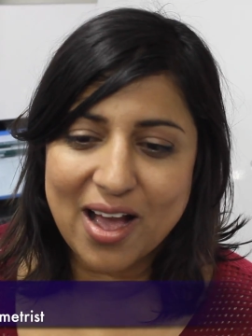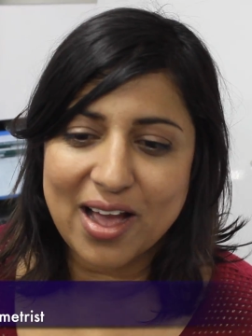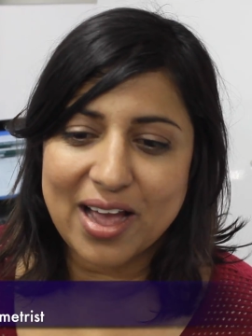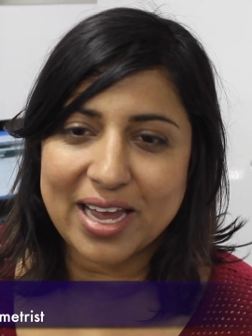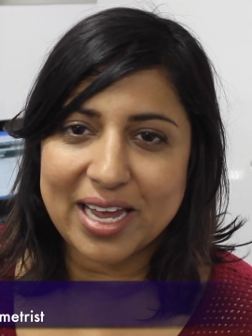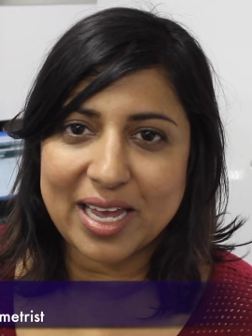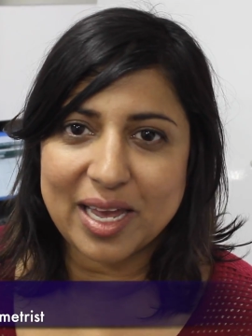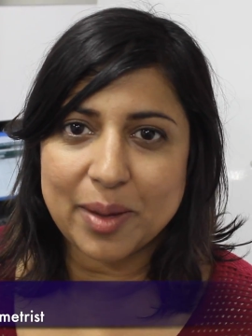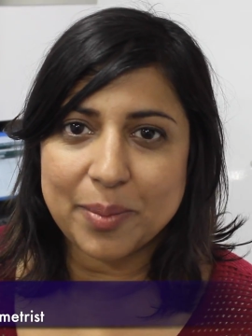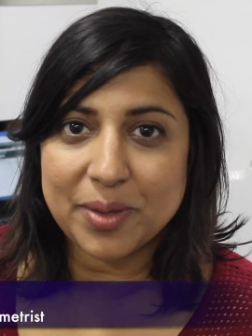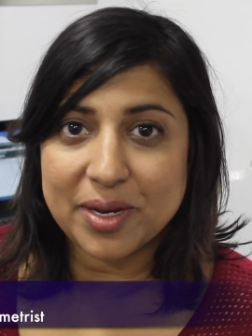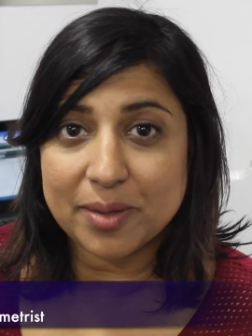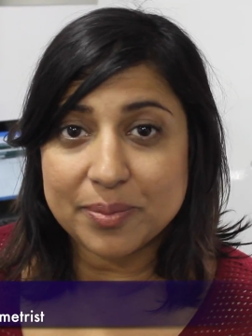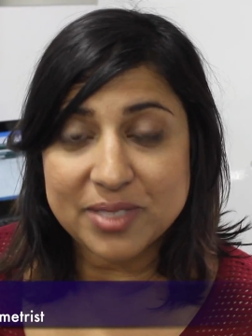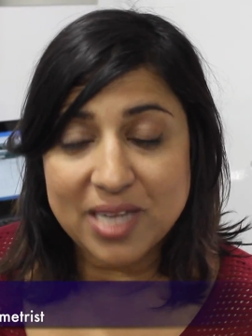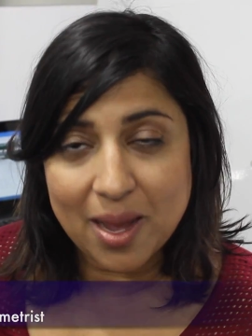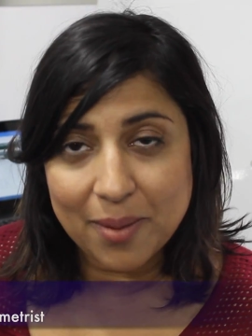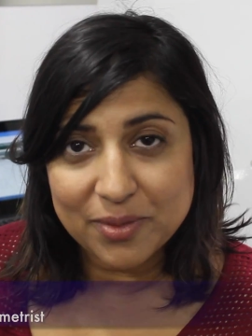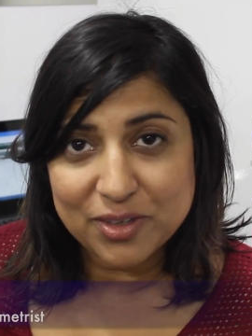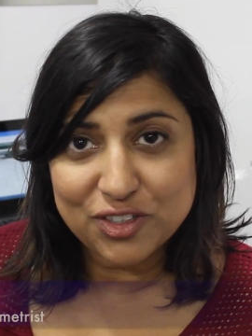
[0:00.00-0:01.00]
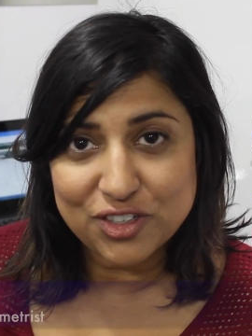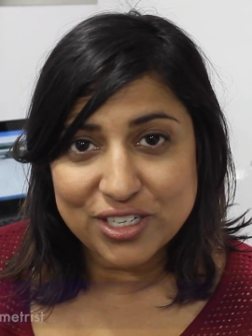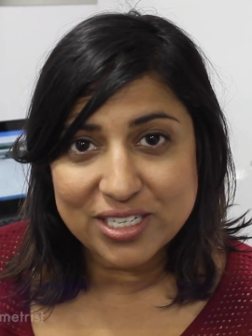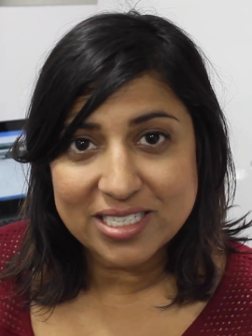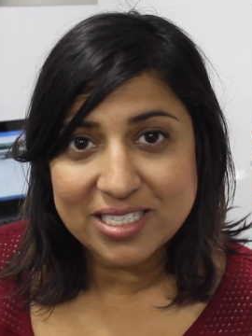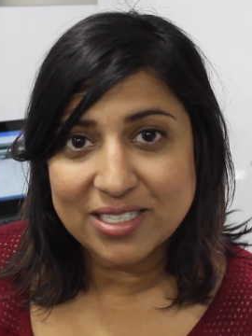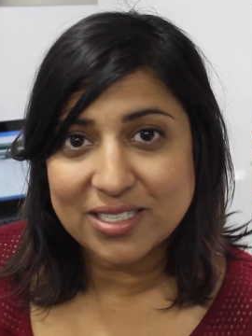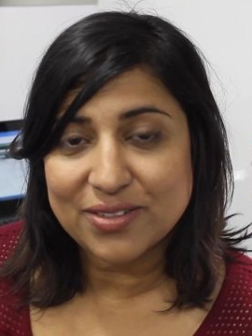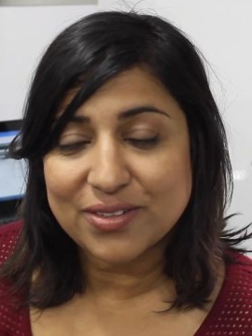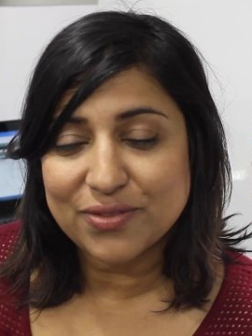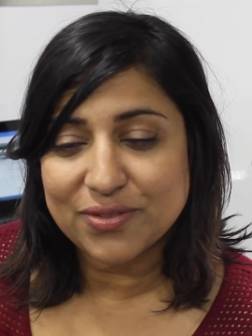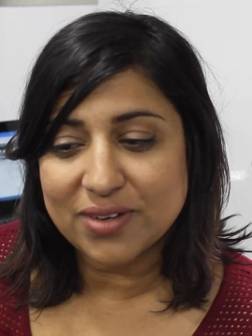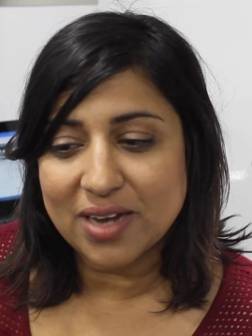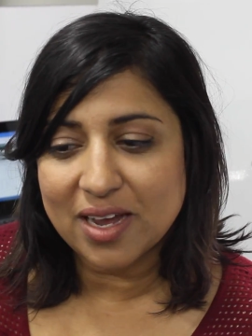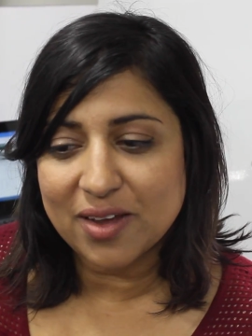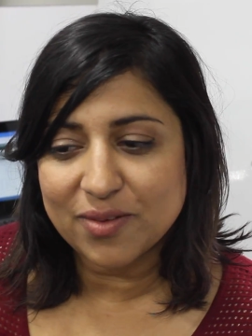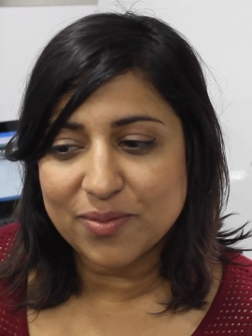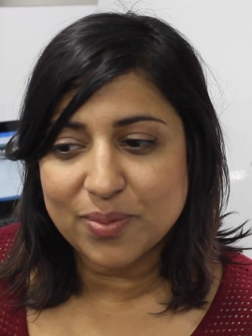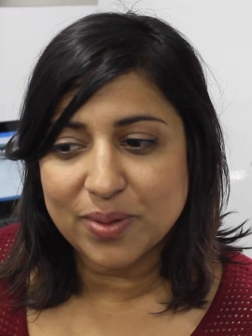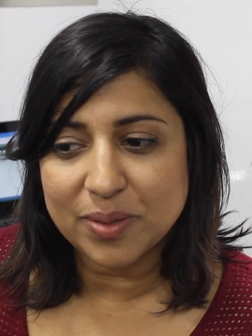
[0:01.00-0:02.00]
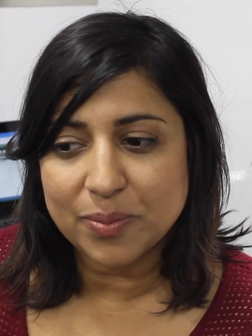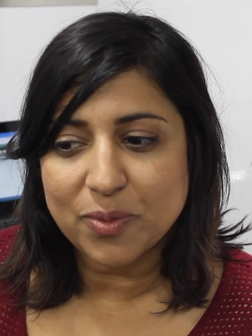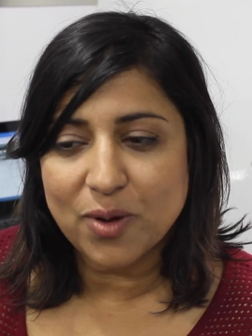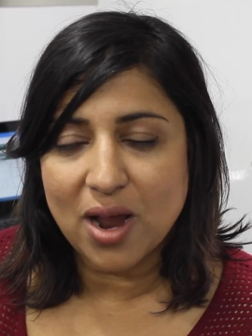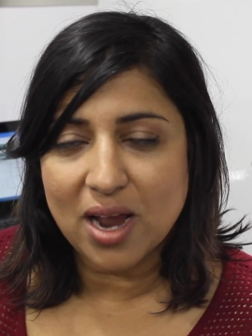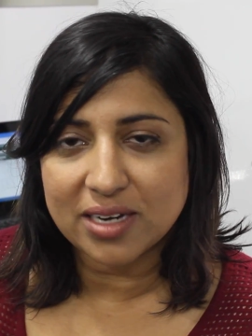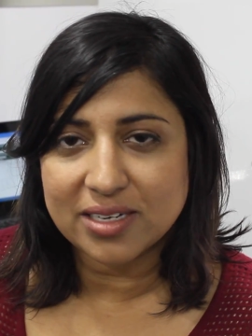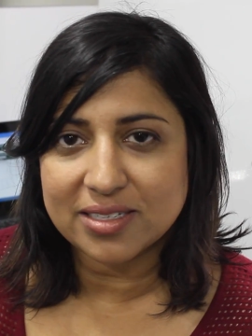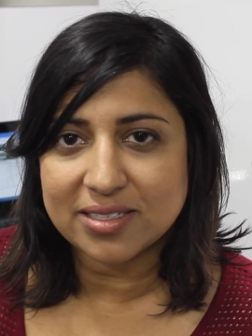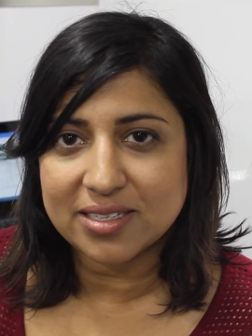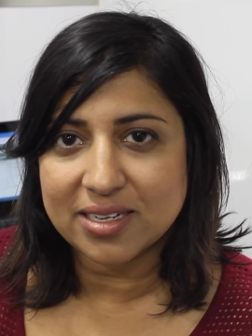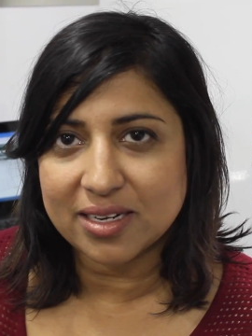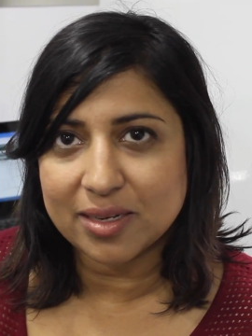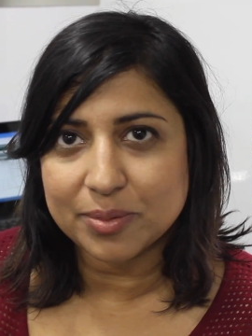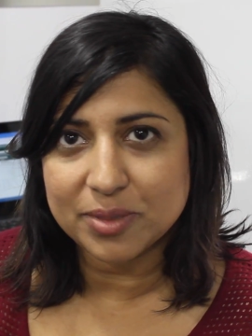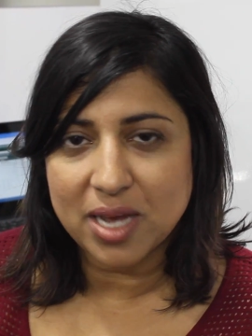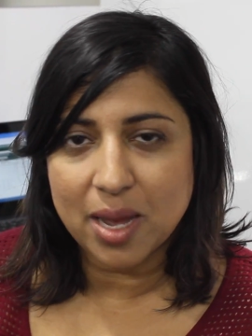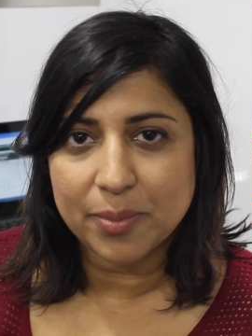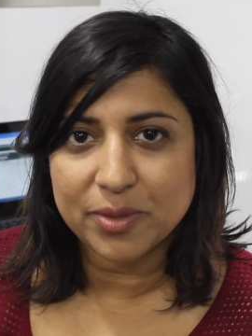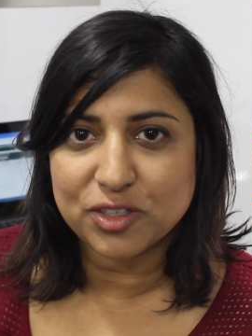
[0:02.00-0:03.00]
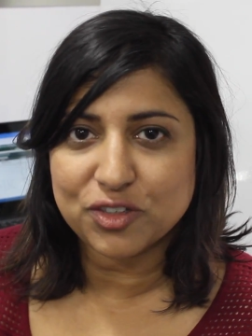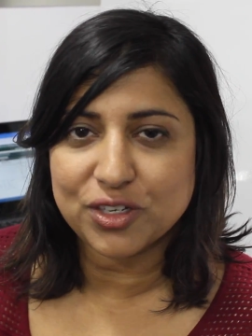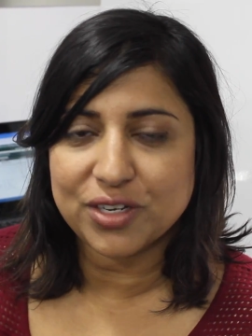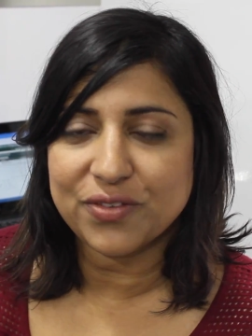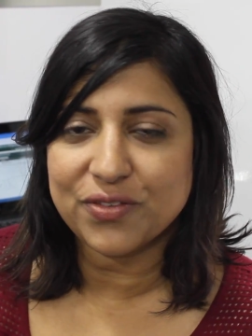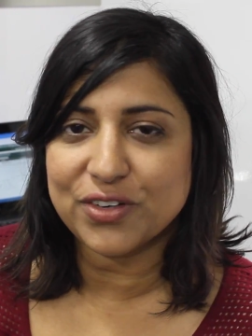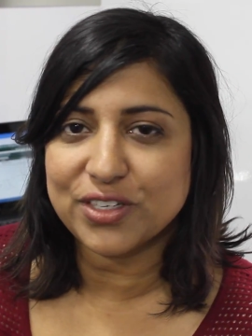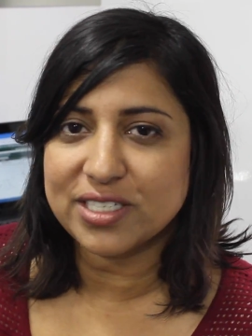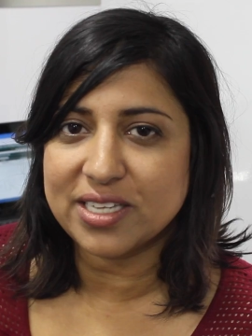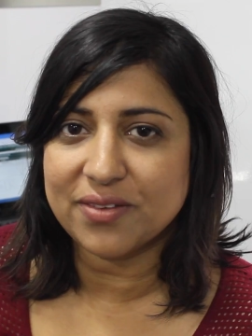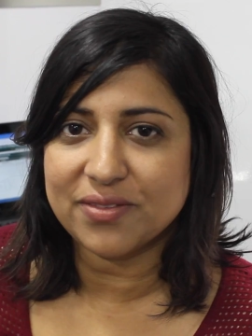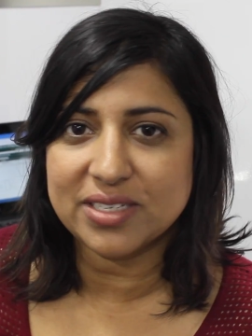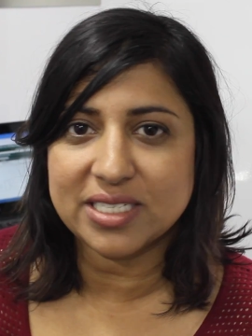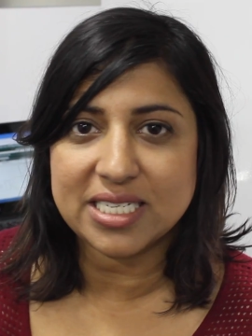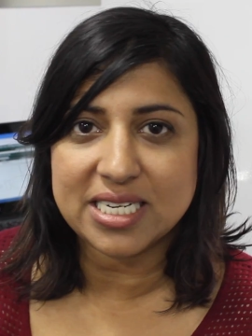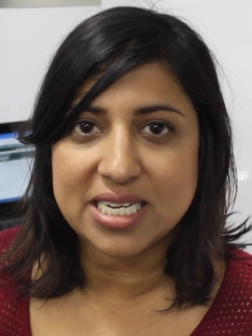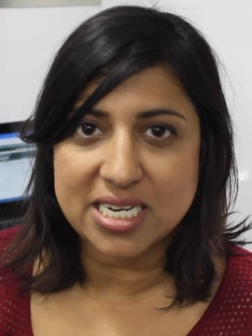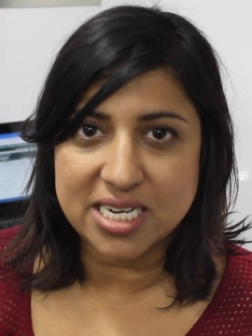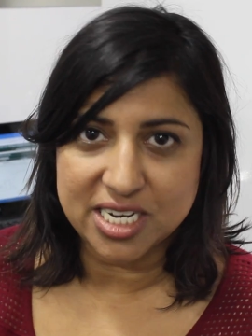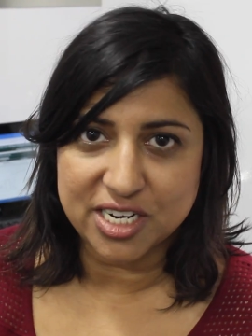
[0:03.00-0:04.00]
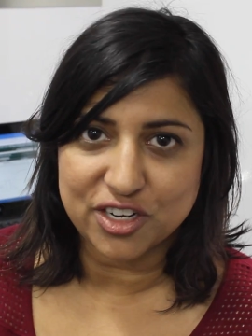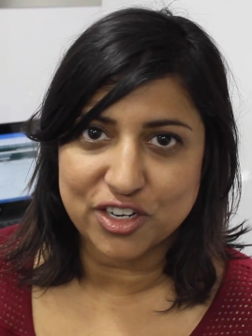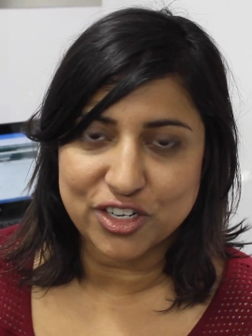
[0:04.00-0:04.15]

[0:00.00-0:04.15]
I am an optometrist. I've been practicing optometry for 17